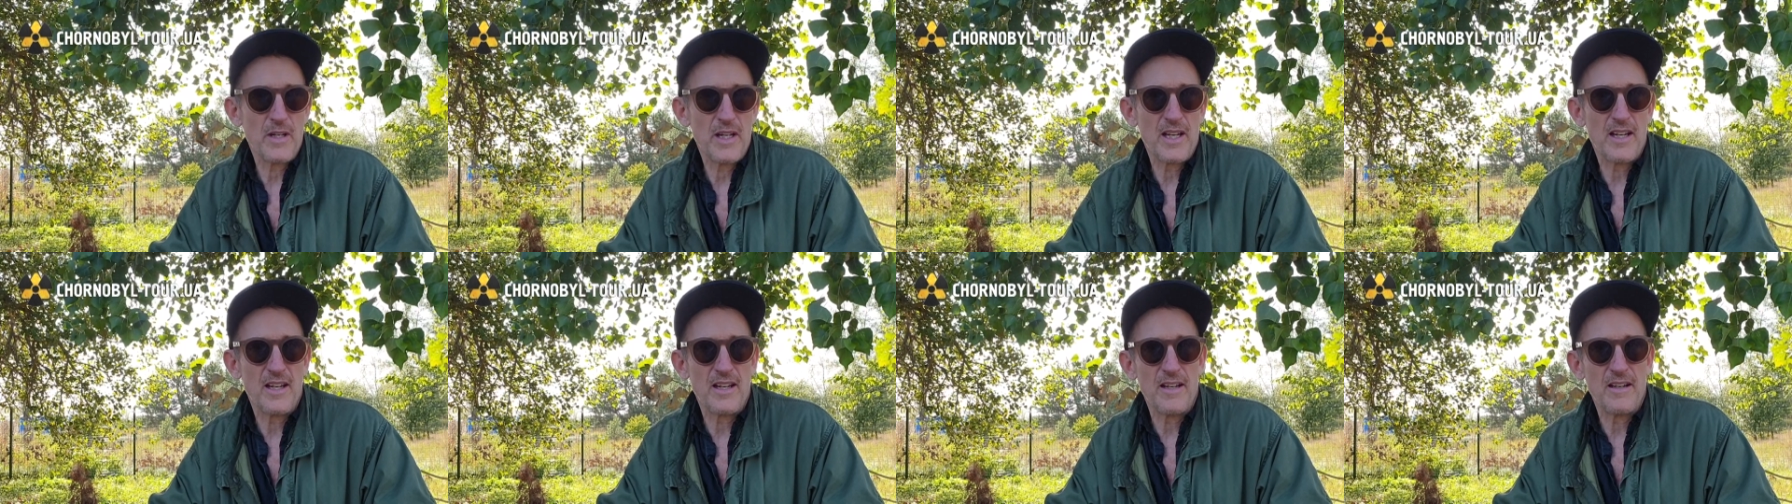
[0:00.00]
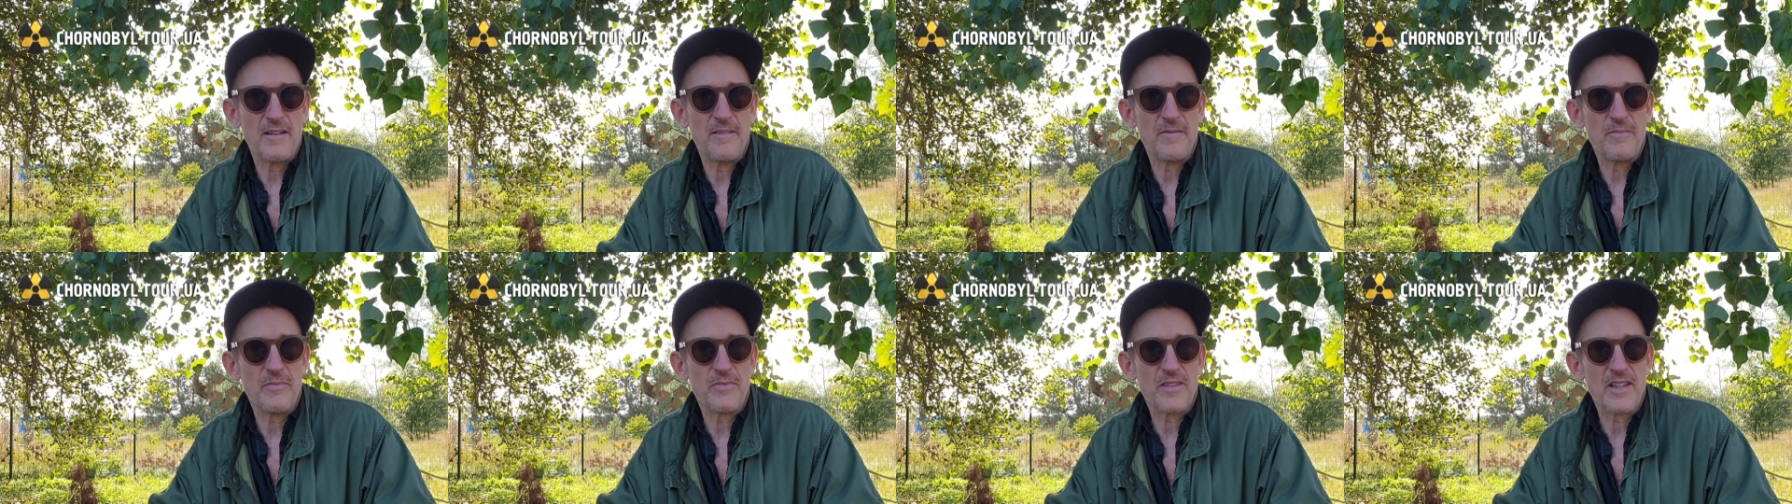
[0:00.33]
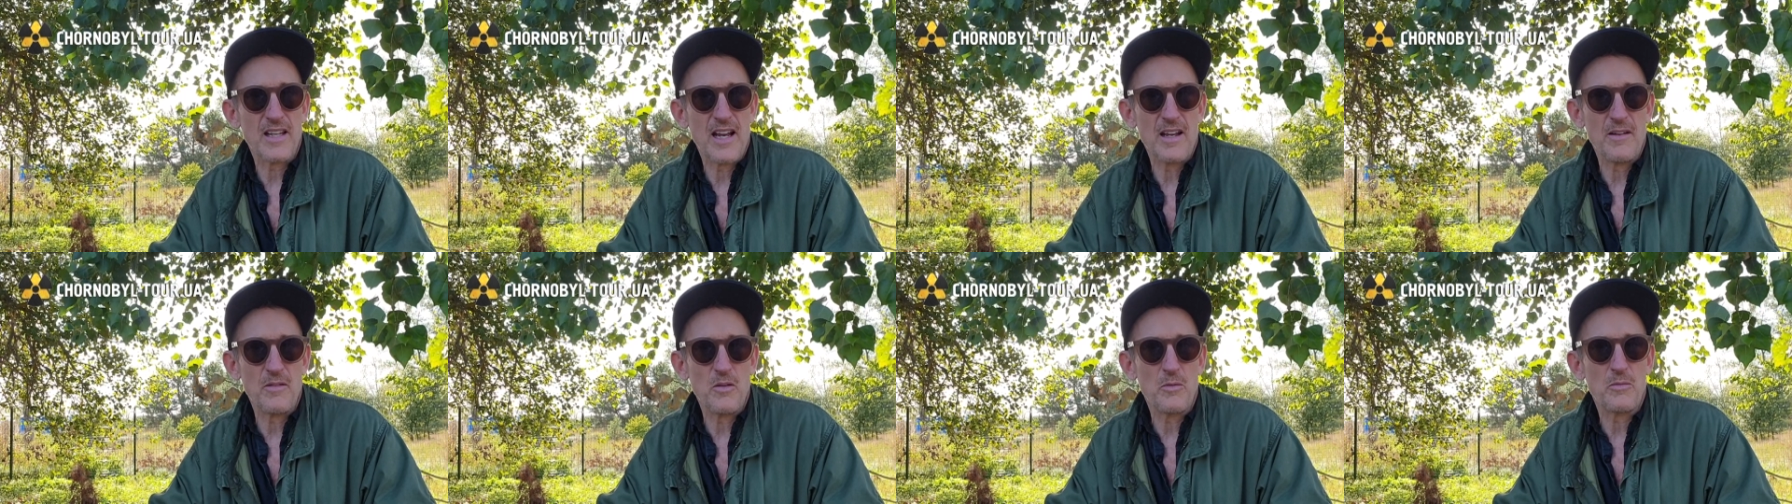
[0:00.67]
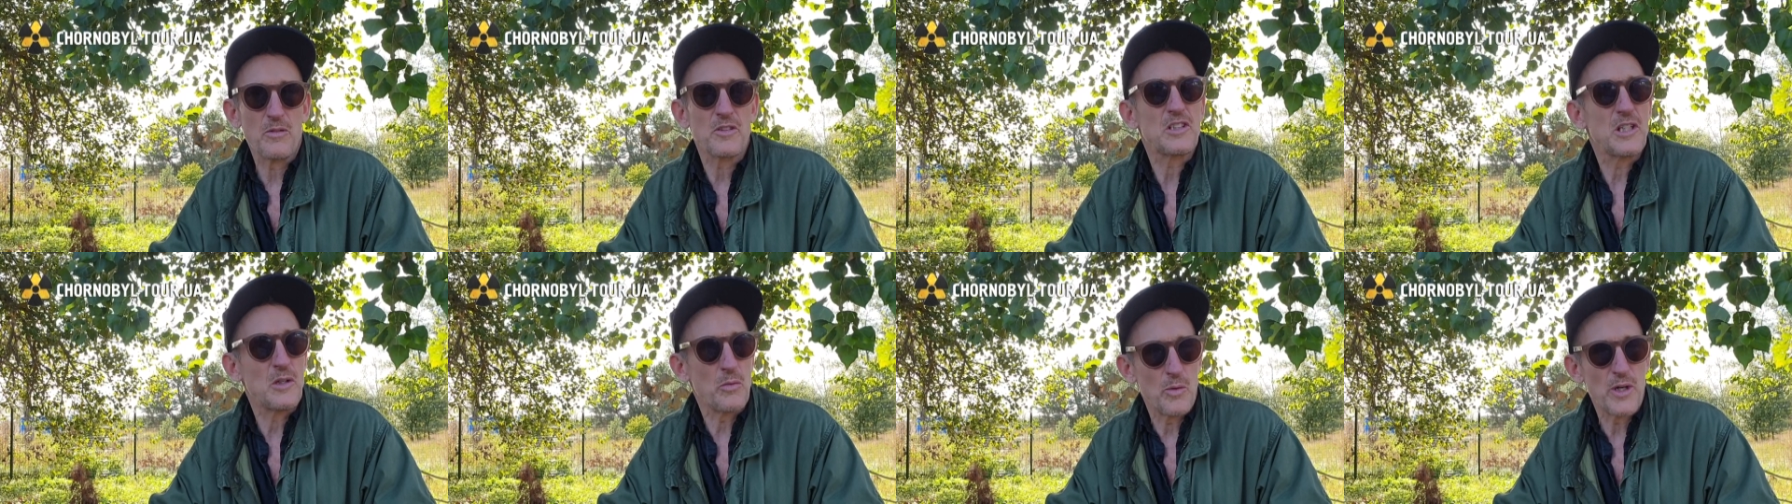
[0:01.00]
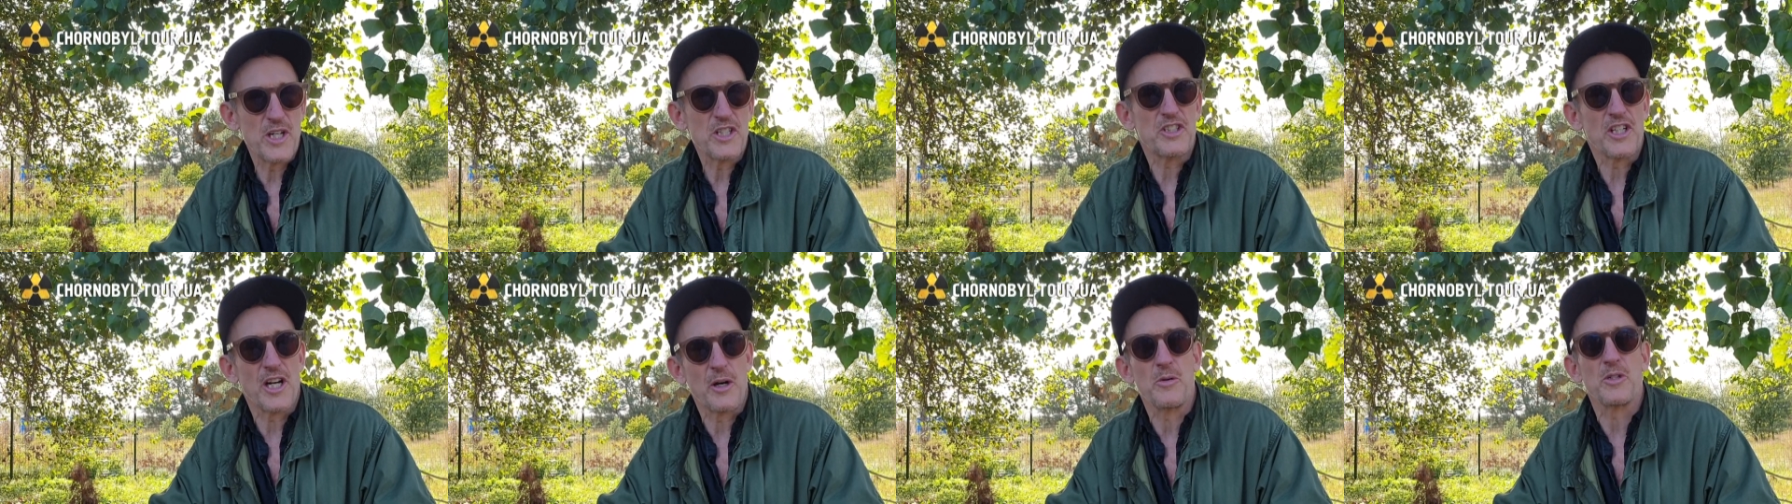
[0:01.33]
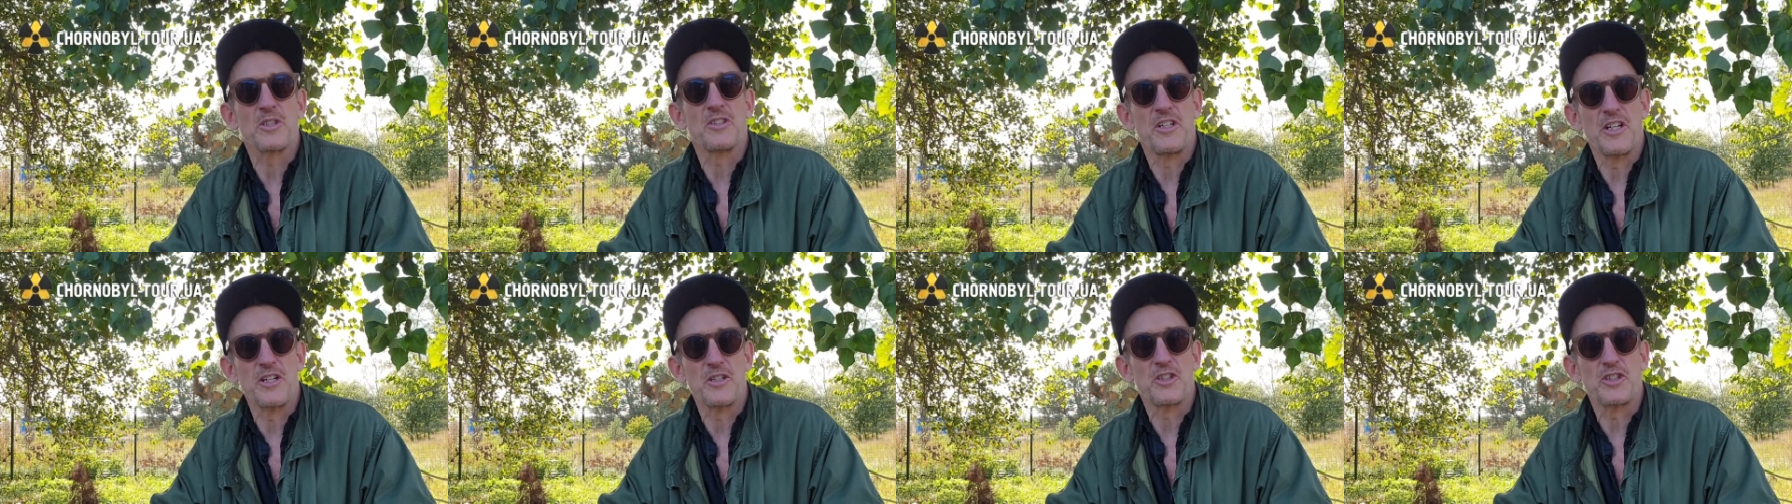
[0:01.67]
Um, I obviously wish I
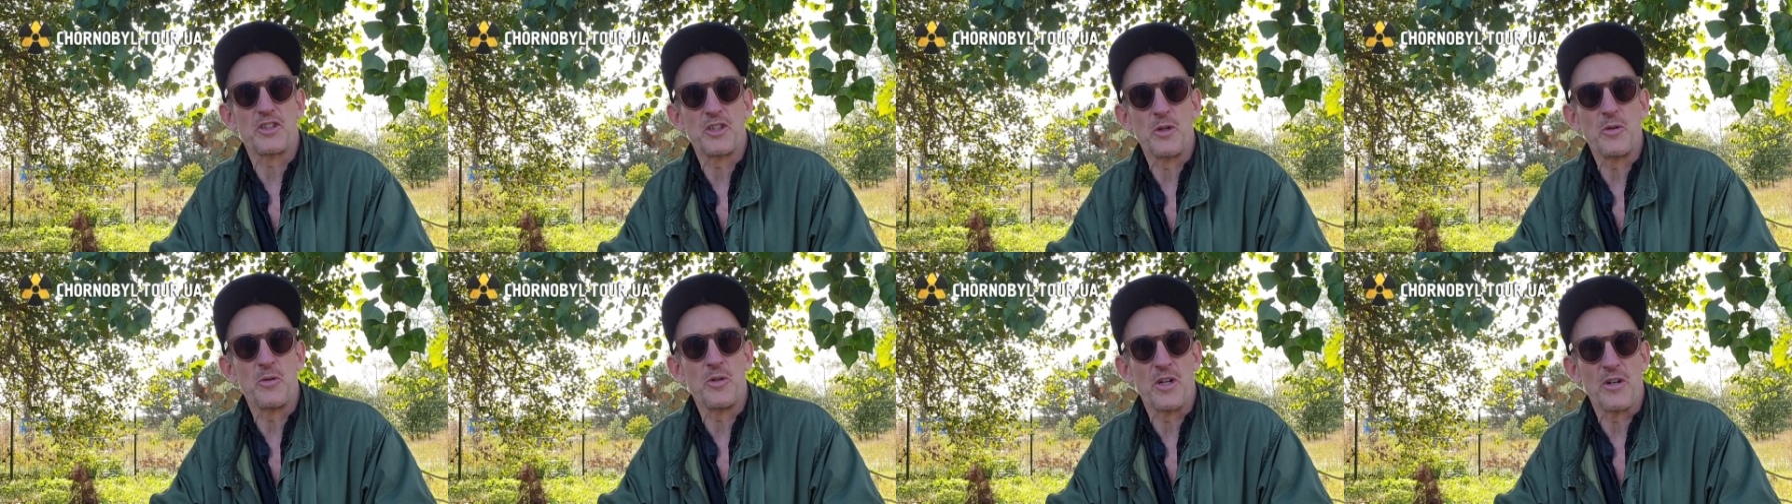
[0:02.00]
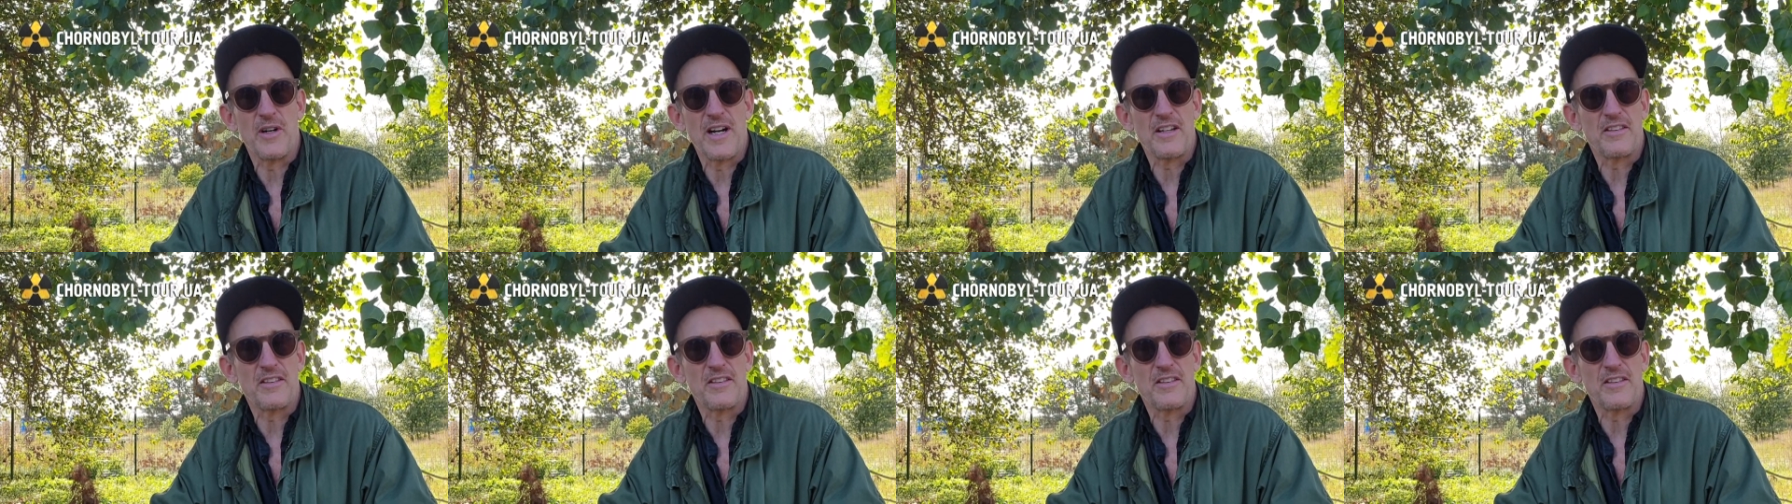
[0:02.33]
was there sooner.